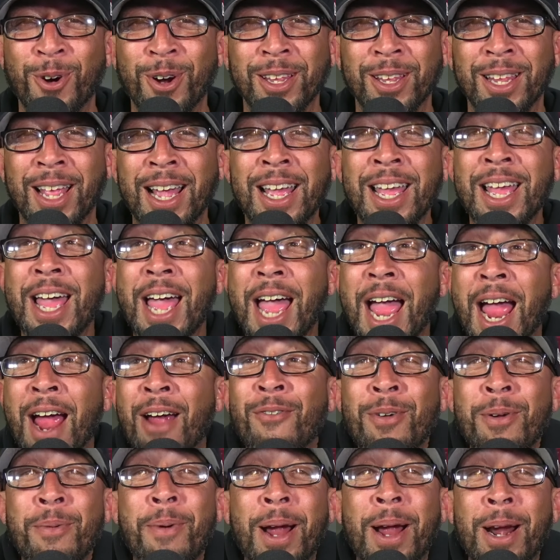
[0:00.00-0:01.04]
Like
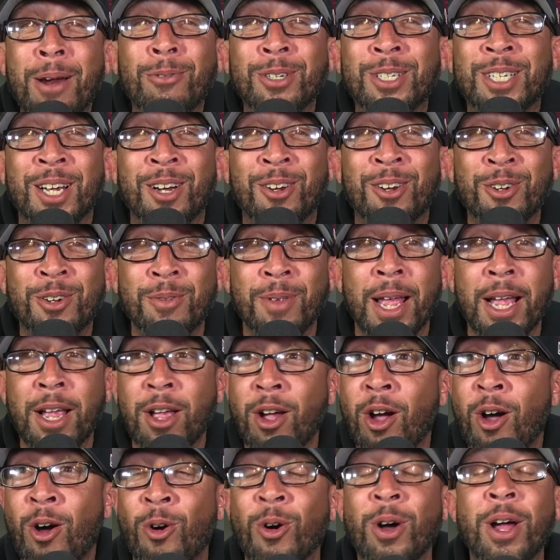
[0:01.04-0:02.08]
everybody was telling you, like,
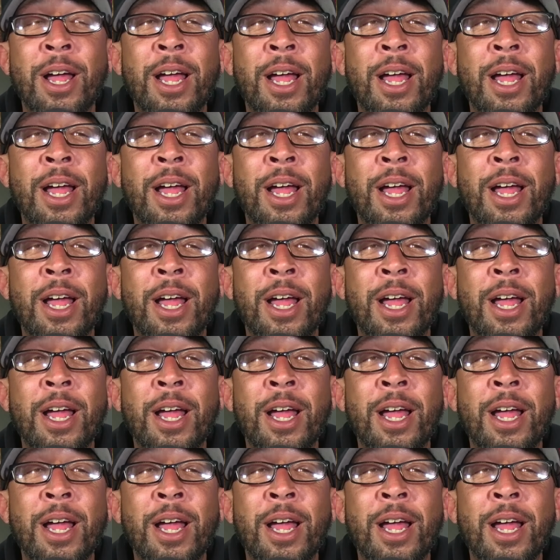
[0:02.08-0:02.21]
oh,